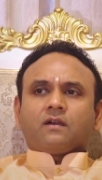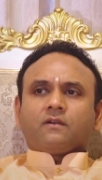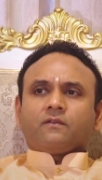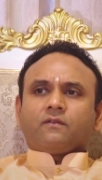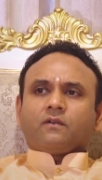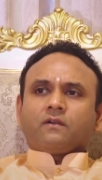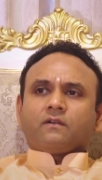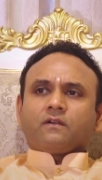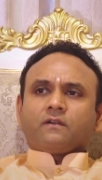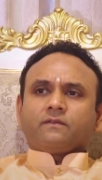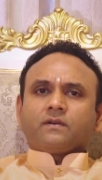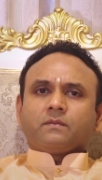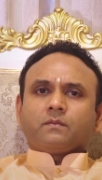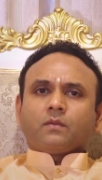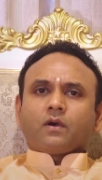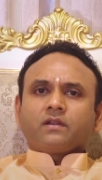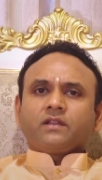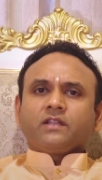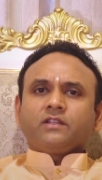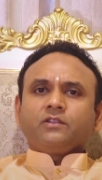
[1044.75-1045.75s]
of a
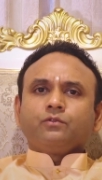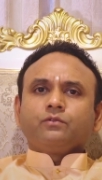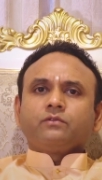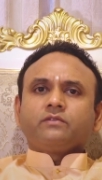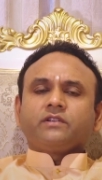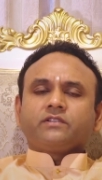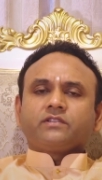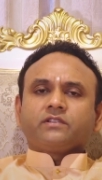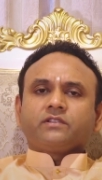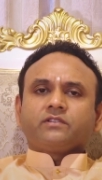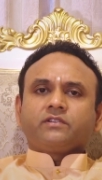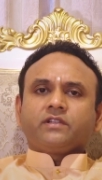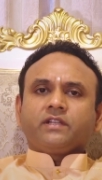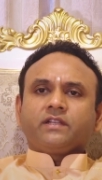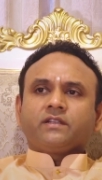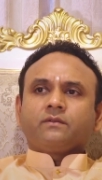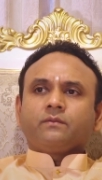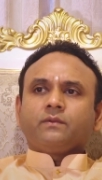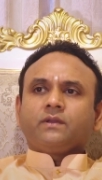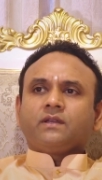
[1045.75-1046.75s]
morning nutrition
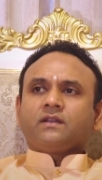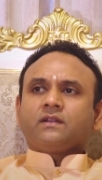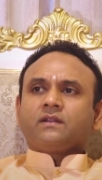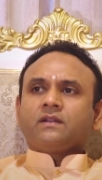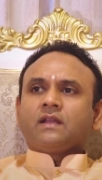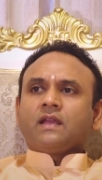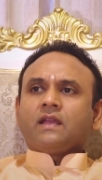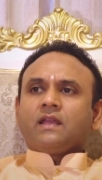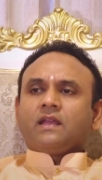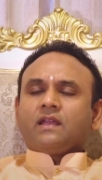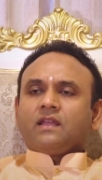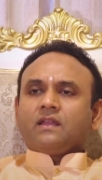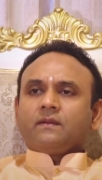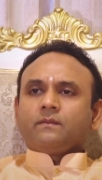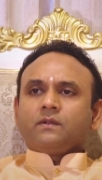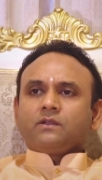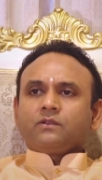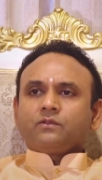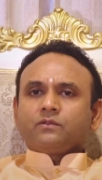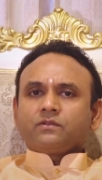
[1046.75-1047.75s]
drink, we are
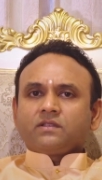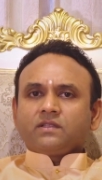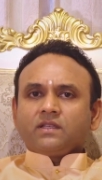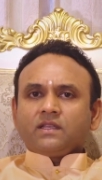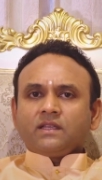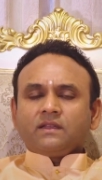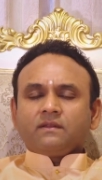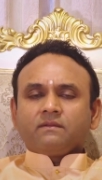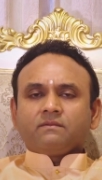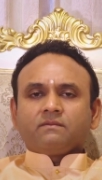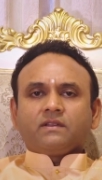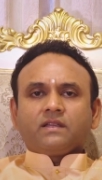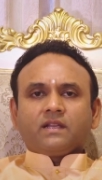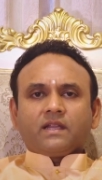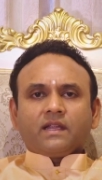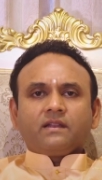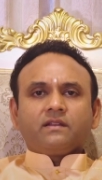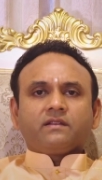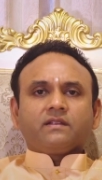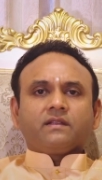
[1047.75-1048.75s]
able to see
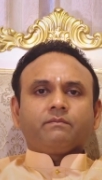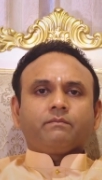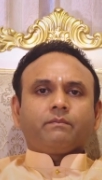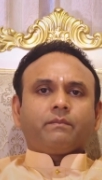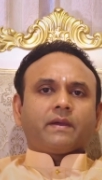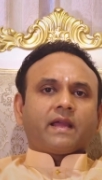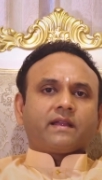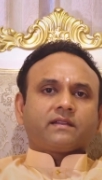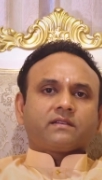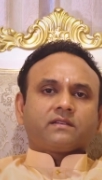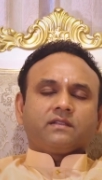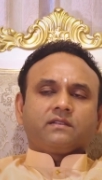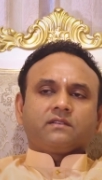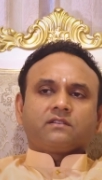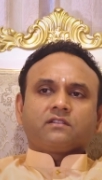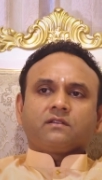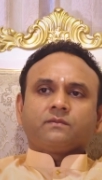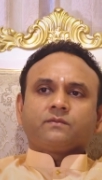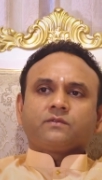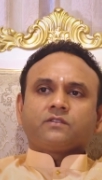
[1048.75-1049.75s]
great impact in
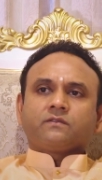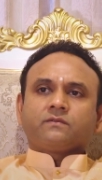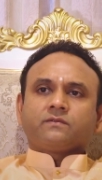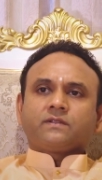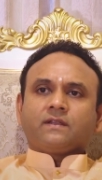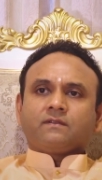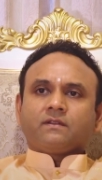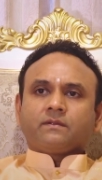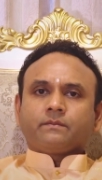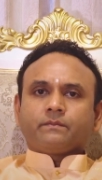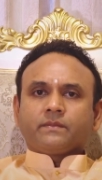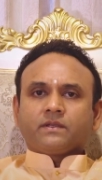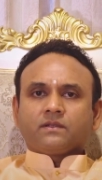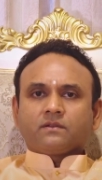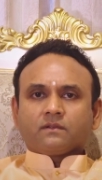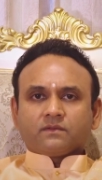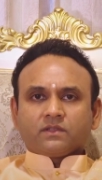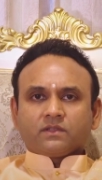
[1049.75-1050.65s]
terms of development of